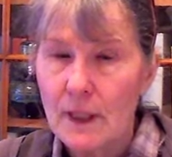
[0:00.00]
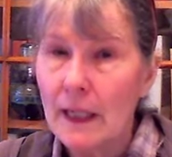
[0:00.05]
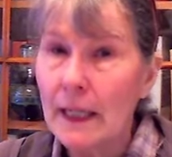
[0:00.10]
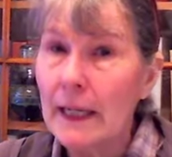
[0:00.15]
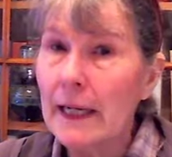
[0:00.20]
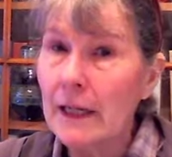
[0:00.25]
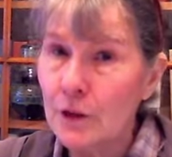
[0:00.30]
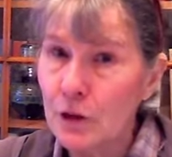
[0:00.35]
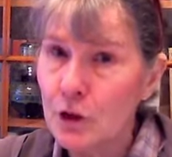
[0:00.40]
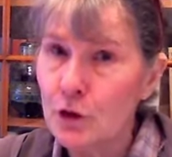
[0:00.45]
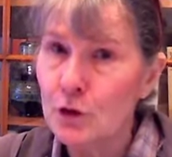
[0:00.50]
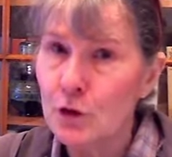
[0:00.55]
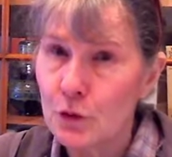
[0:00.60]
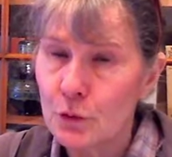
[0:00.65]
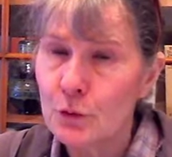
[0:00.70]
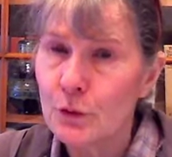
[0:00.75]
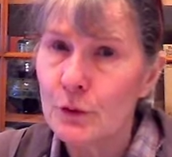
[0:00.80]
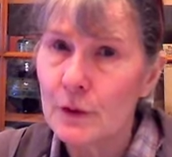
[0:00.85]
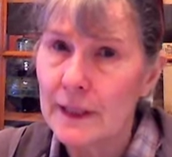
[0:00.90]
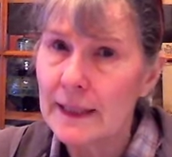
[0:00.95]
and you're
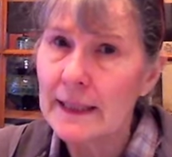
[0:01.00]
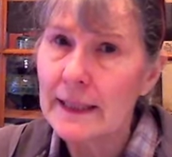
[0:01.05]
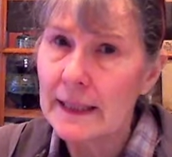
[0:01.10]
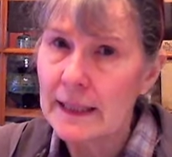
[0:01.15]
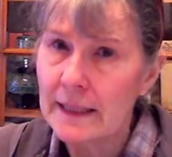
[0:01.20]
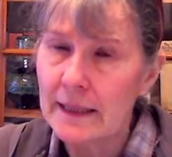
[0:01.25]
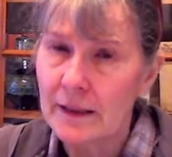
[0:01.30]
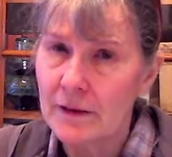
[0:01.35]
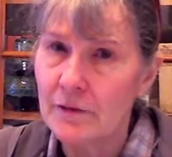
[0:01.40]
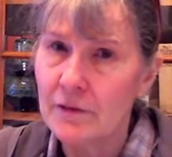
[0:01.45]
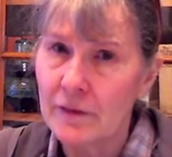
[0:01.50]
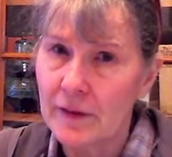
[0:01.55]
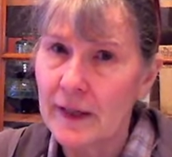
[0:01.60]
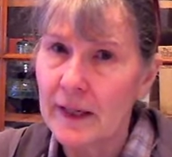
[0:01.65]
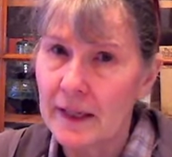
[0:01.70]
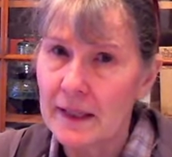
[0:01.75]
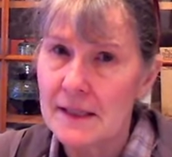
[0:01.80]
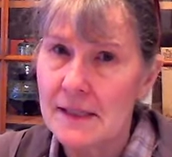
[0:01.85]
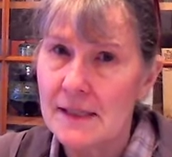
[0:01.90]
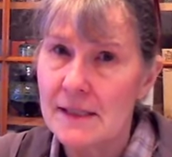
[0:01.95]
truly in the
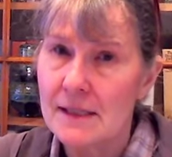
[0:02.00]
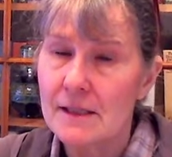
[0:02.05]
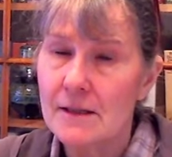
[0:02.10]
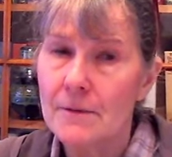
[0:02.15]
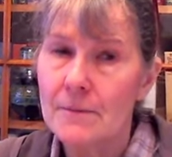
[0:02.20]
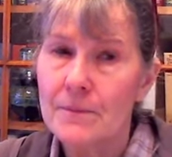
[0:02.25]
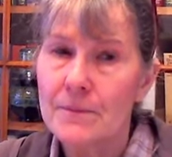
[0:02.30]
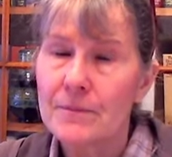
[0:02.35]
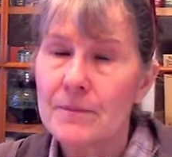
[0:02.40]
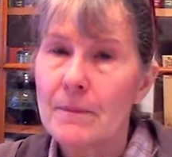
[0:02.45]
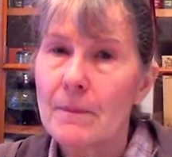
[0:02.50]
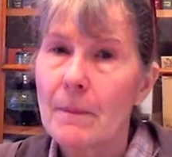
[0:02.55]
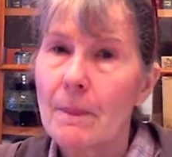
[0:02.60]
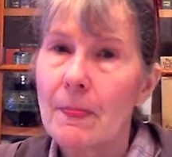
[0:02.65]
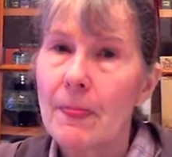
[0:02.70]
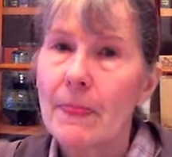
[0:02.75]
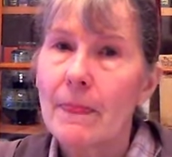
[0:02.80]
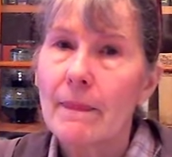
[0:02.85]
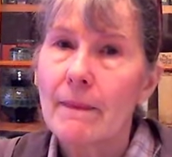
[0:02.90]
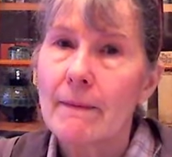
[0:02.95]
fast,
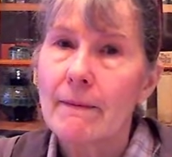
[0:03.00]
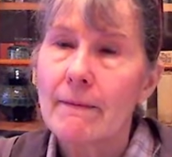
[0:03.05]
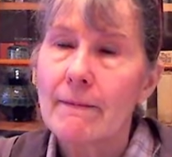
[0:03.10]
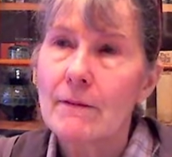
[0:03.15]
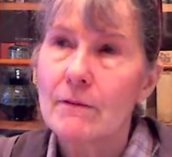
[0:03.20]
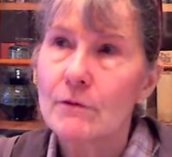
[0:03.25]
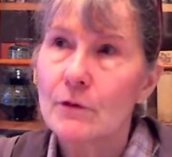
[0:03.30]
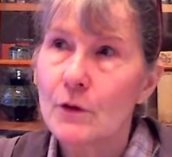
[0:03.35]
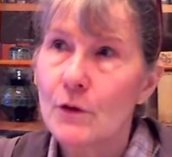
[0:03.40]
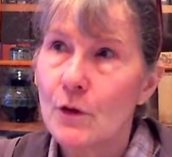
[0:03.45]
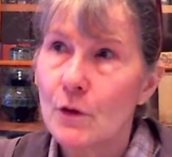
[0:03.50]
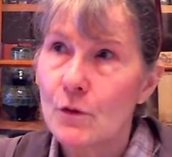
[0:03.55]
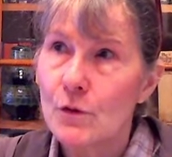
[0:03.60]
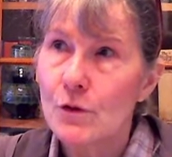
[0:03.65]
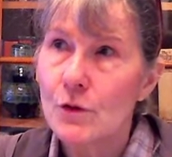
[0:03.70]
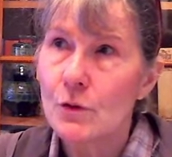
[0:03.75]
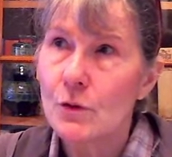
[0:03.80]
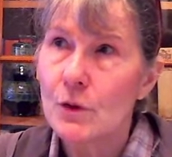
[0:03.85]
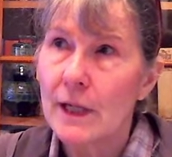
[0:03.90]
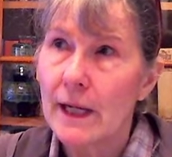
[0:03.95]
for
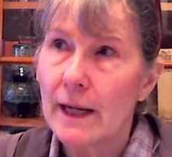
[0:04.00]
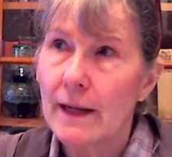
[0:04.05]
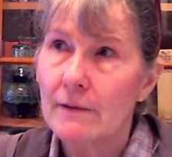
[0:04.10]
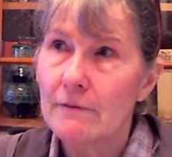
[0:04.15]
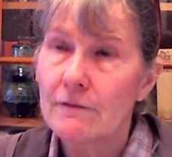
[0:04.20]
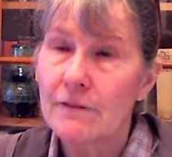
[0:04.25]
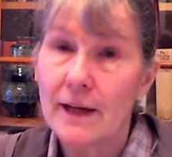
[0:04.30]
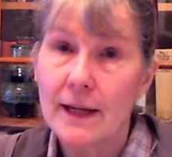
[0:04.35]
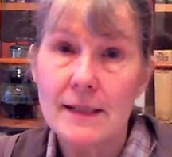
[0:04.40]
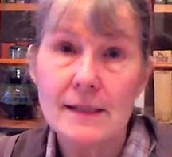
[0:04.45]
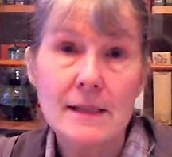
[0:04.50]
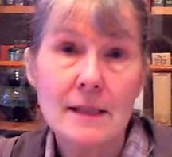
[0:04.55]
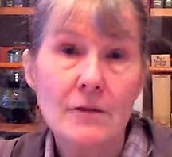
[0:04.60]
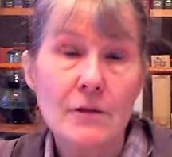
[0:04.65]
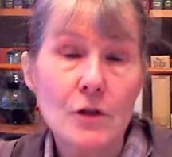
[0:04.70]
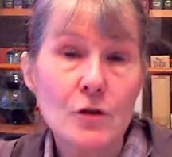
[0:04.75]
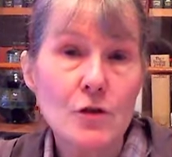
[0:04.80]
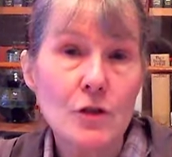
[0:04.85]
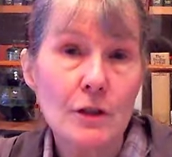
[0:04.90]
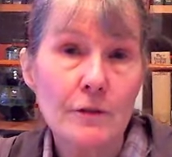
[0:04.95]
those who can fast, and
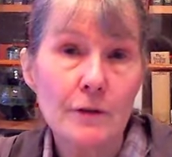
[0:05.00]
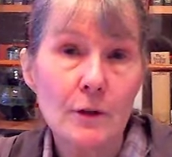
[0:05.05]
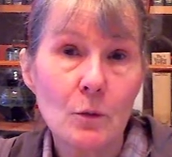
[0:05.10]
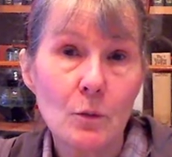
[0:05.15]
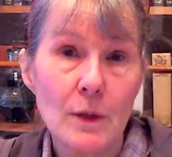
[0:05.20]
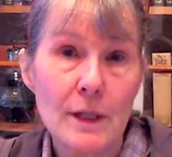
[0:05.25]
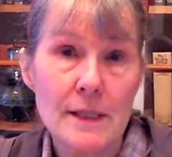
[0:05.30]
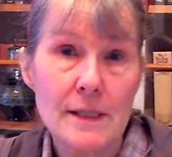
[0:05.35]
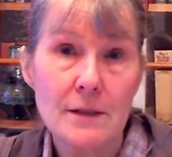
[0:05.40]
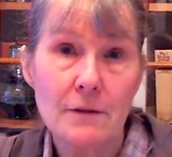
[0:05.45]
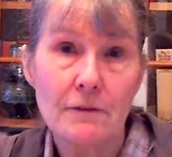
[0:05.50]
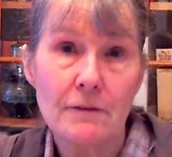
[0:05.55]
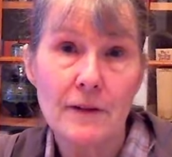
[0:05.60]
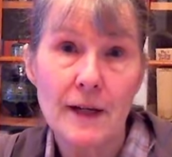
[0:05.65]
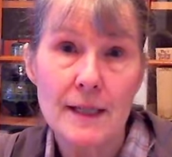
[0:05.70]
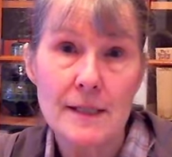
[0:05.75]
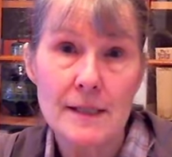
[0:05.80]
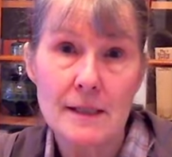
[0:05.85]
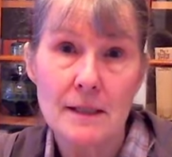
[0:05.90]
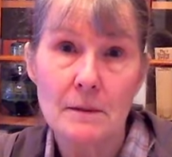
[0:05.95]
there's different ways of
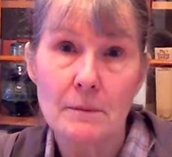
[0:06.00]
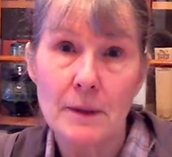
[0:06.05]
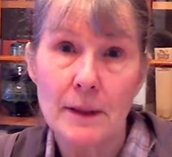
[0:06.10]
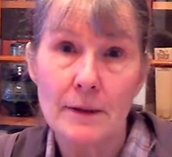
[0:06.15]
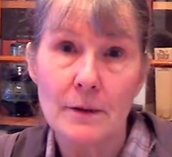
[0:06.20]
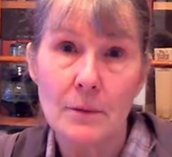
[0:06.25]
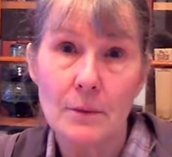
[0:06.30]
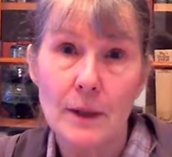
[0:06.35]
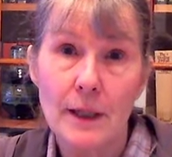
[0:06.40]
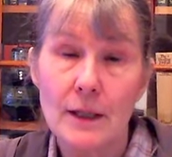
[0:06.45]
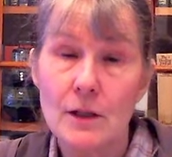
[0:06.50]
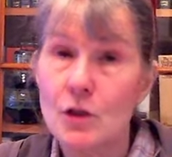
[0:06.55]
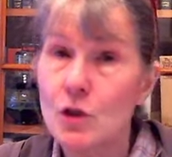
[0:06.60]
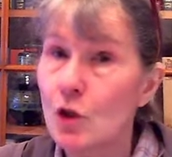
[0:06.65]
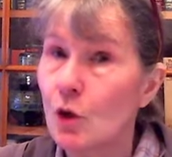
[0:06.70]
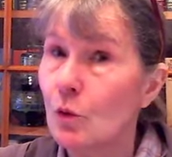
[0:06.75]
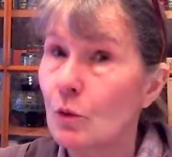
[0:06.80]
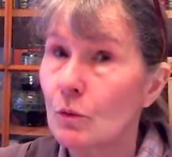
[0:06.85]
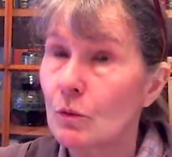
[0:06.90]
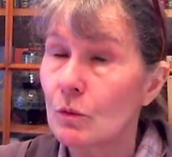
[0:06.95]
fasting, by the way, and
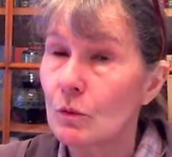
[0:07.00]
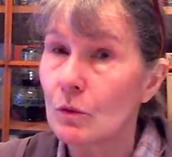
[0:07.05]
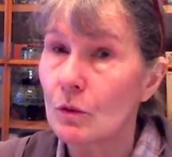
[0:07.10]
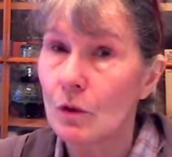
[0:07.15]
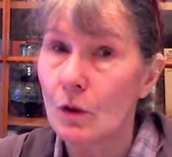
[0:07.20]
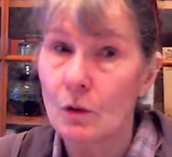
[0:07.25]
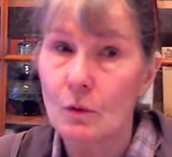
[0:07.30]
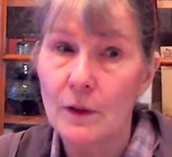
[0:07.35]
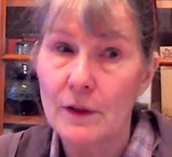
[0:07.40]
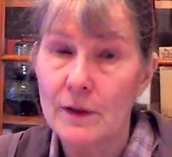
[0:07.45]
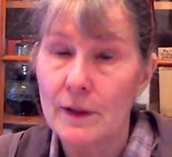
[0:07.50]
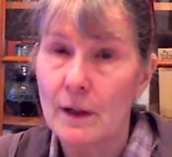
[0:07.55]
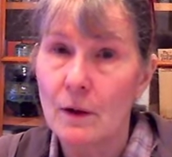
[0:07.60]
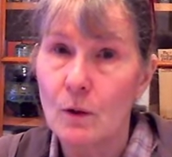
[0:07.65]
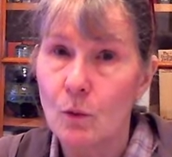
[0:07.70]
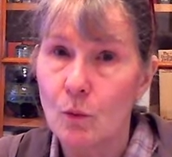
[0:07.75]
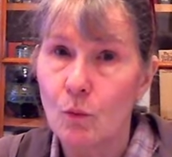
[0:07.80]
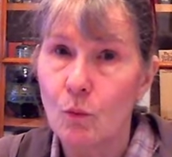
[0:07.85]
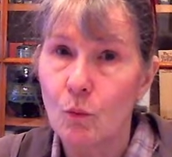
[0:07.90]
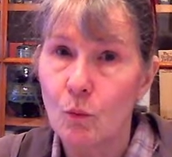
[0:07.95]
don't go
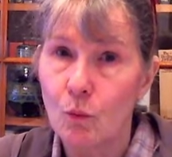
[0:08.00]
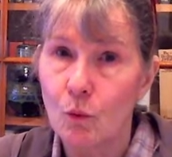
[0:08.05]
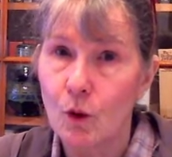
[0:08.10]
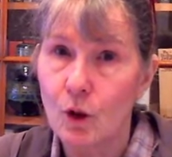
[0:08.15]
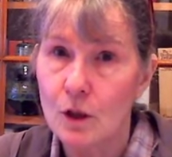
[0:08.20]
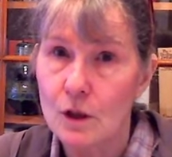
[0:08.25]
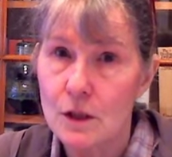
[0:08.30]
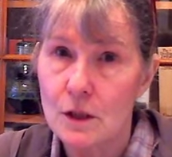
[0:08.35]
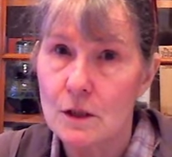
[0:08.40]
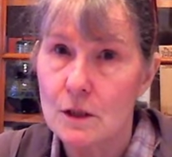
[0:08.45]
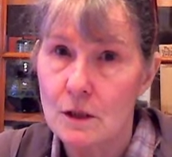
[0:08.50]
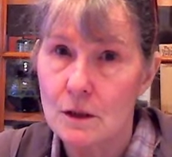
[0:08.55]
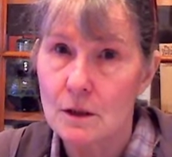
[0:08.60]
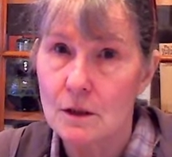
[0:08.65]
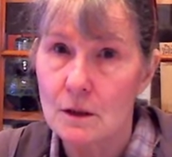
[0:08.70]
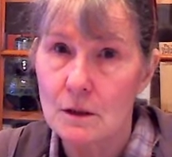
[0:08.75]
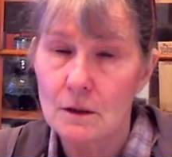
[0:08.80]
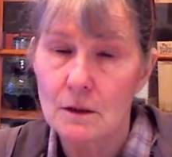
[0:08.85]
without water.